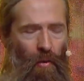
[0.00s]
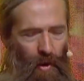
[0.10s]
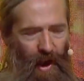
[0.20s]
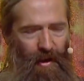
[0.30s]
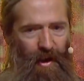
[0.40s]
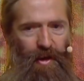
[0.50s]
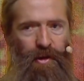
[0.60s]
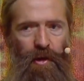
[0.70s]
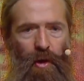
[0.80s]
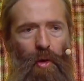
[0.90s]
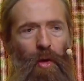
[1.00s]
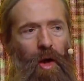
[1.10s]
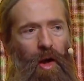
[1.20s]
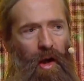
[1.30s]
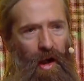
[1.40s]
We need to
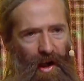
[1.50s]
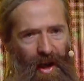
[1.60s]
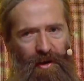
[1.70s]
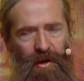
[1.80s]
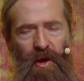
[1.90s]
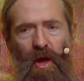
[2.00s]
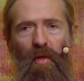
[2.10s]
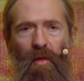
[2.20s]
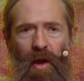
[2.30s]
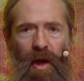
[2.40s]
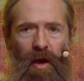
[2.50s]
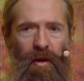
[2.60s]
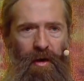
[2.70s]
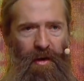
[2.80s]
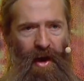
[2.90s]
let
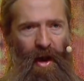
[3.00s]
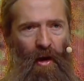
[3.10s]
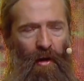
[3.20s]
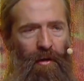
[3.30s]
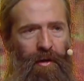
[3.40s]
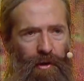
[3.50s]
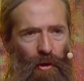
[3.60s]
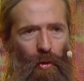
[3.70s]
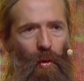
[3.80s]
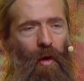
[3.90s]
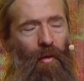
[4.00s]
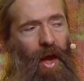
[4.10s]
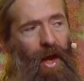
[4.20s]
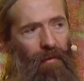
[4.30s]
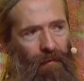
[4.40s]
these cells do what
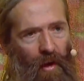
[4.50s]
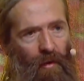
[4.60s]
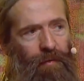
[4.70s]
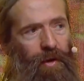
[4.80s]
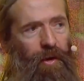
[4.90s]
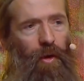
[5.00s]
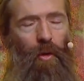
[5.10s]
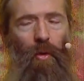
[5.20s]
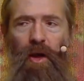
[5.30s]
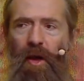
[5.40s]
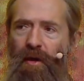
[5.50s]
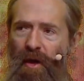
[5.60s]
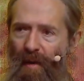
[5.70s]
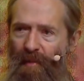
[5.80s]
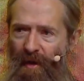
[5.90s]
they have evolved to do, which is to
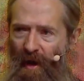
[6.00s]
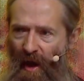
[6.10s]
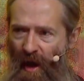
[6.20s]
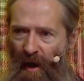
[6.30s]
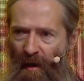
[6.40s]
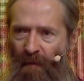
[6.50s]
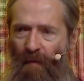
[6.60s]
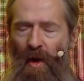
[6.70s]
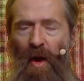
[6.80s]
keep us alive.